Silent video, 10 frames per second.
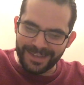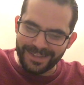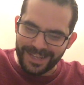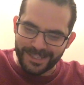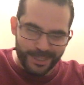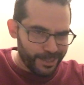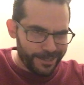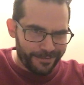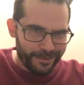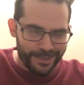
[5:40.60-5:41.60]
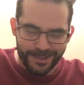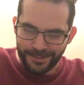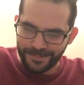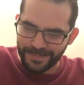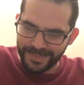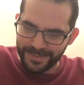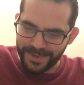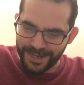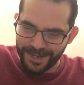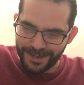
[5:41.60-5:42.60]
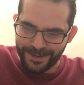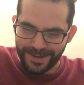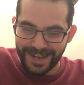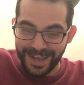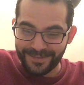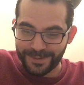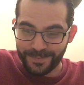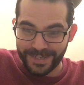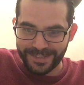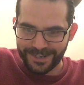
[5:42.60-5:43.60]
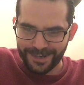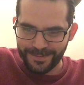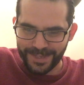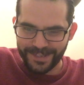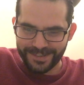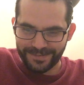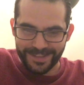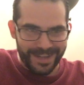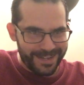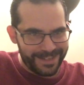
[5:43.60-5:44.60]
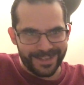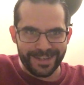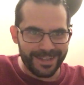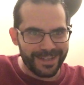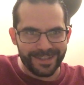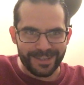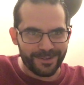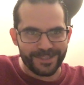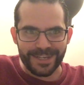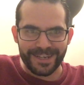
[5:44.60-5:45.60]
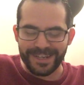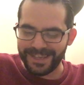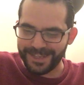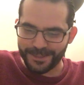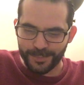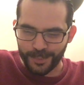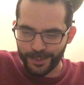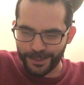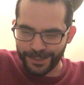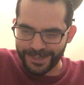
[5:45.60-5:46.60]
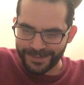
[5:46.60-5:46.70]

that's good for you. But no, I have to mix it up, because if not, little JD gets bored.